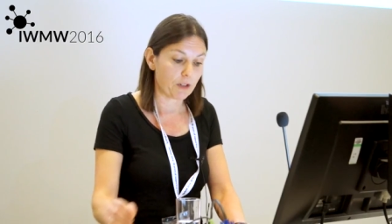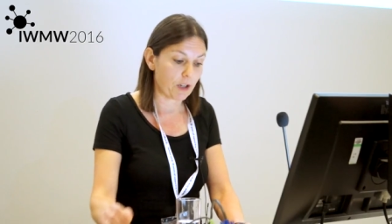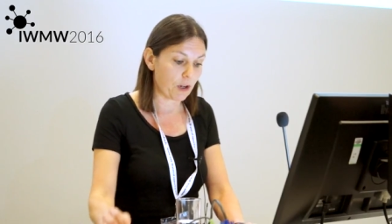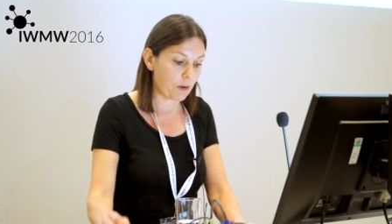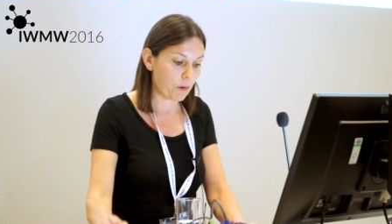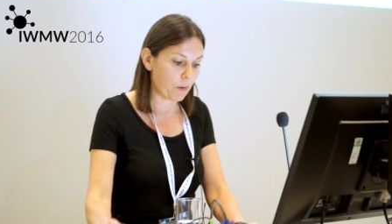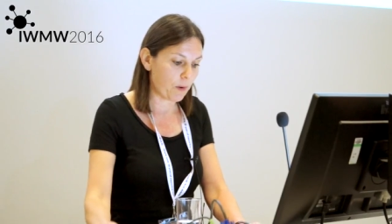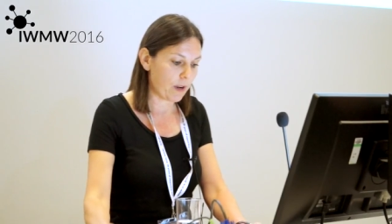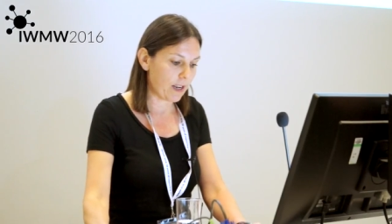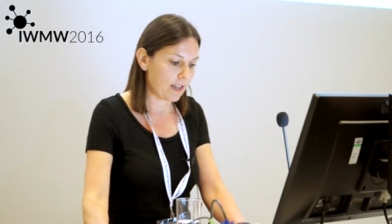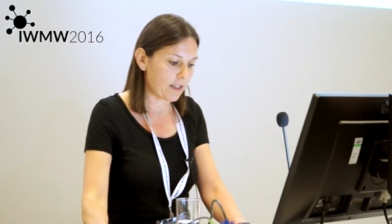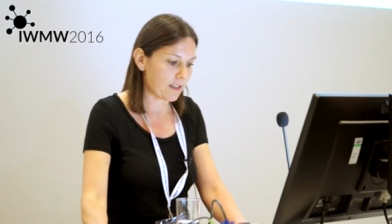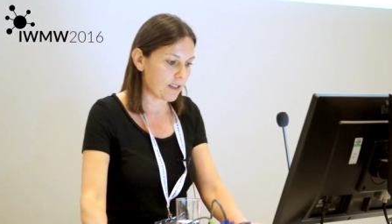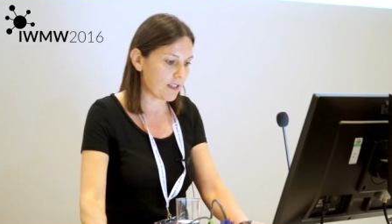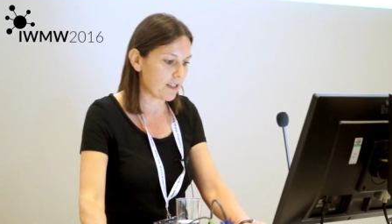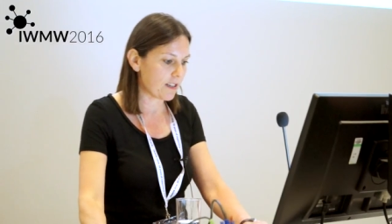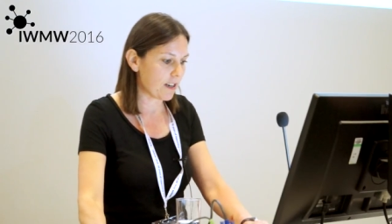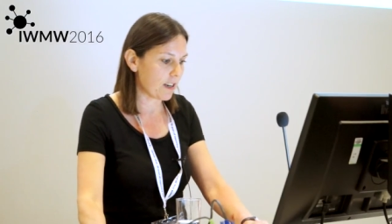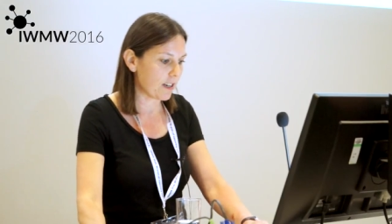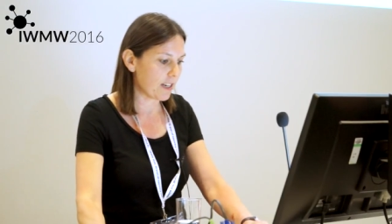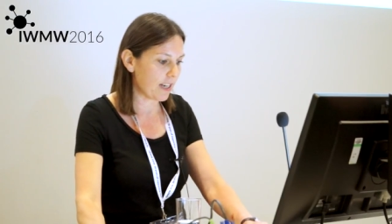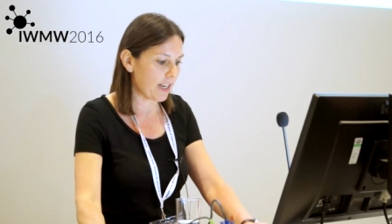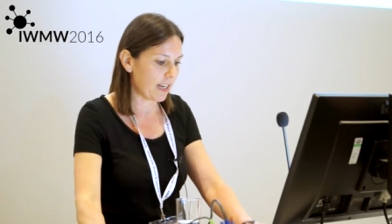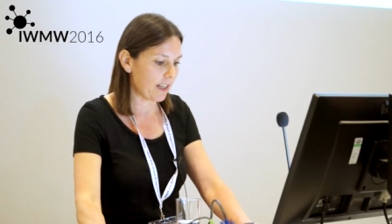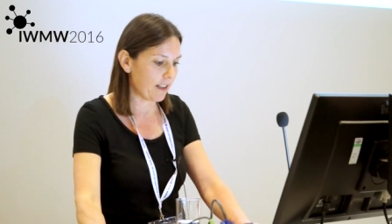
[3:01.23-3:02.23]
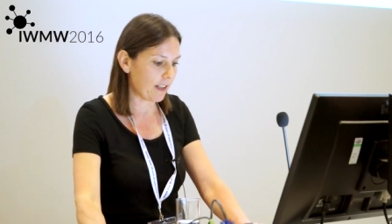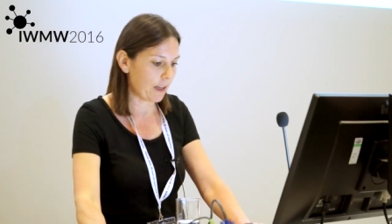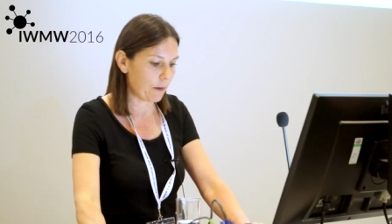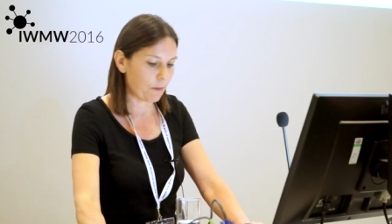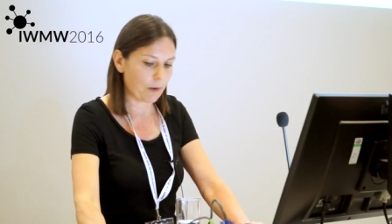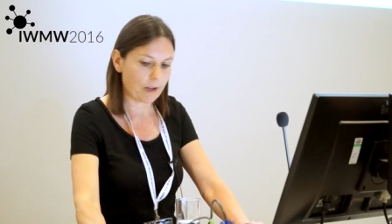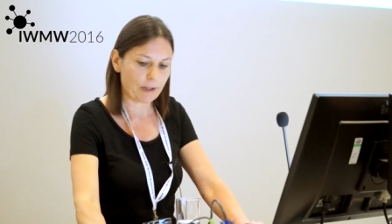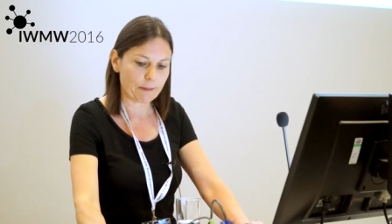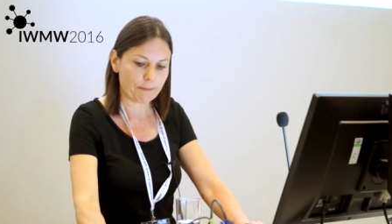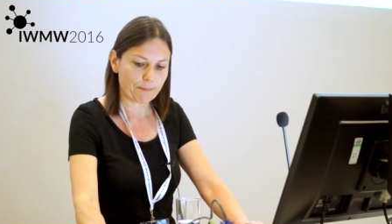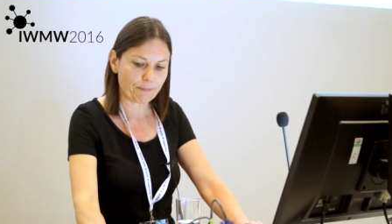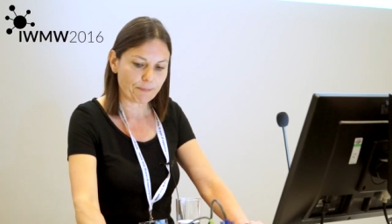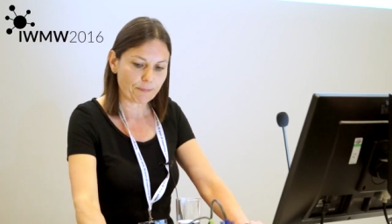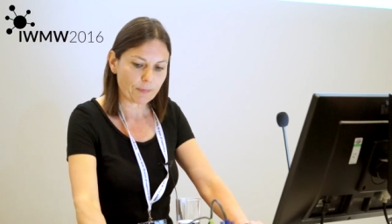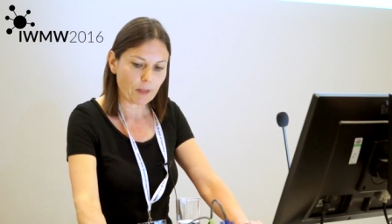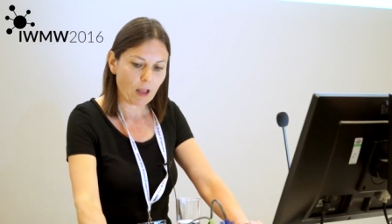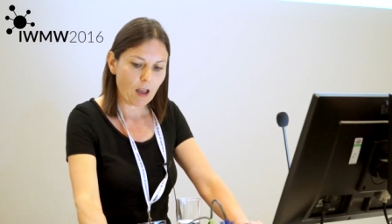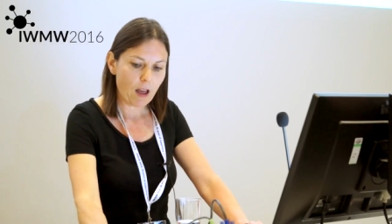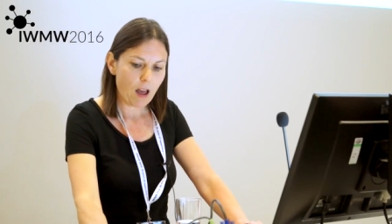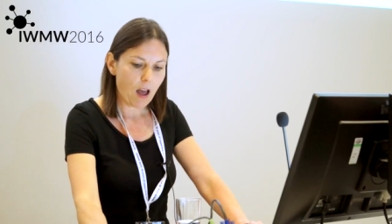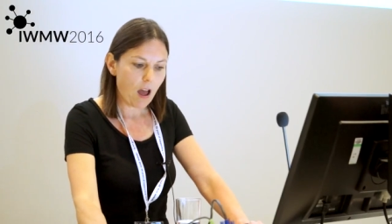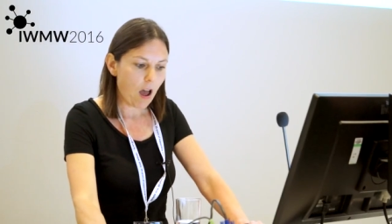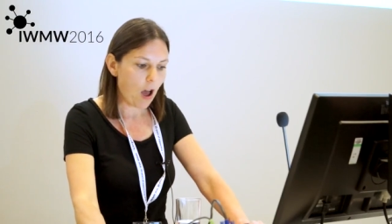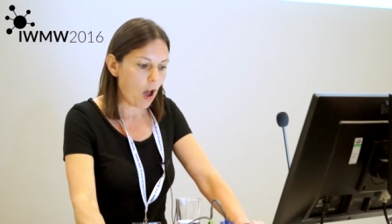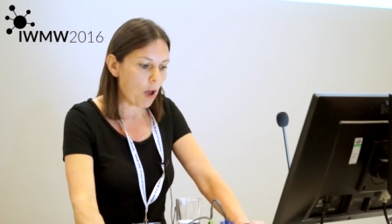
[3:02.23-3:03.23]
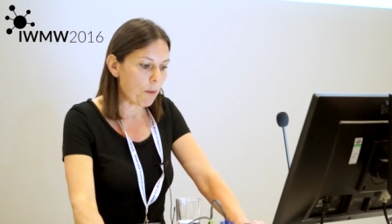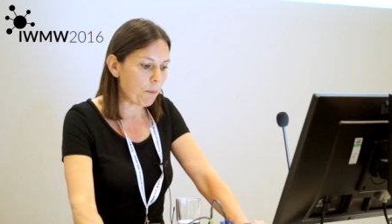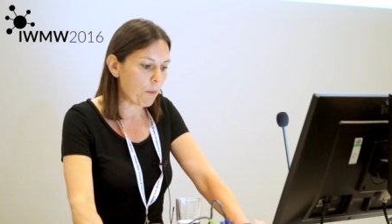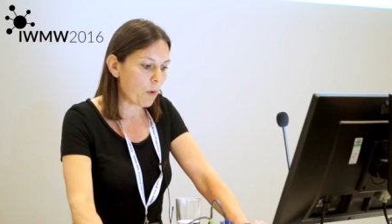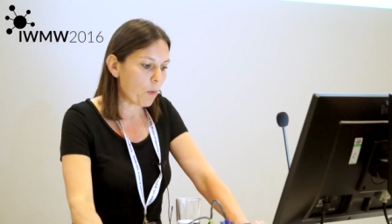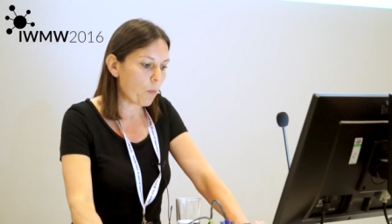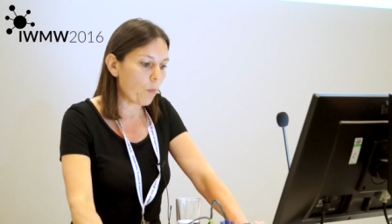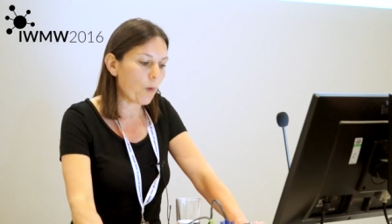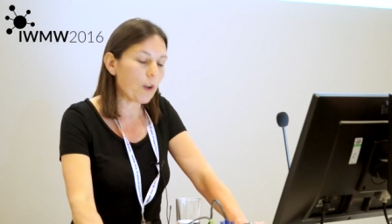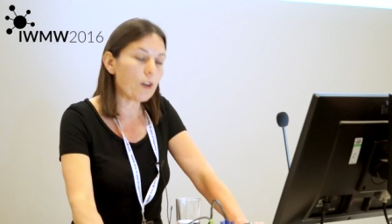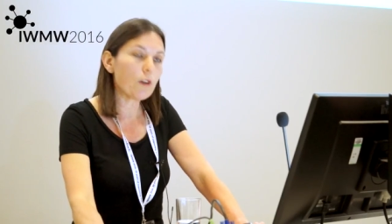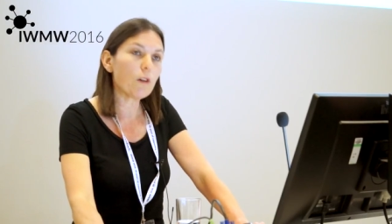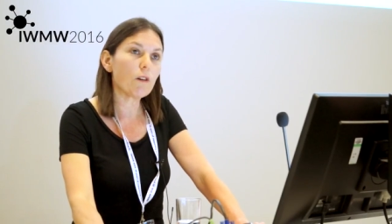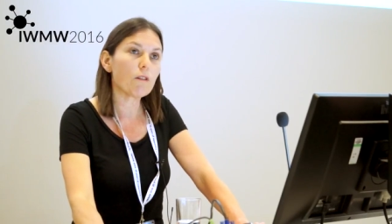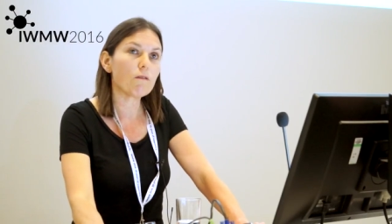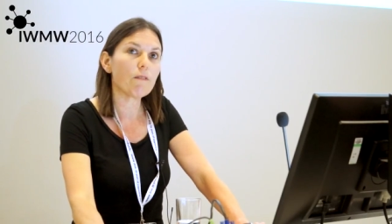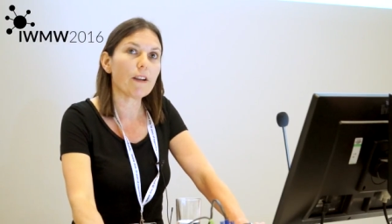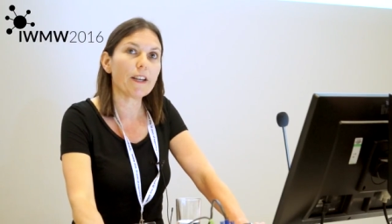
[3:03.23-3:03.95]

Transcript: go away and study in that way. Um, we're not a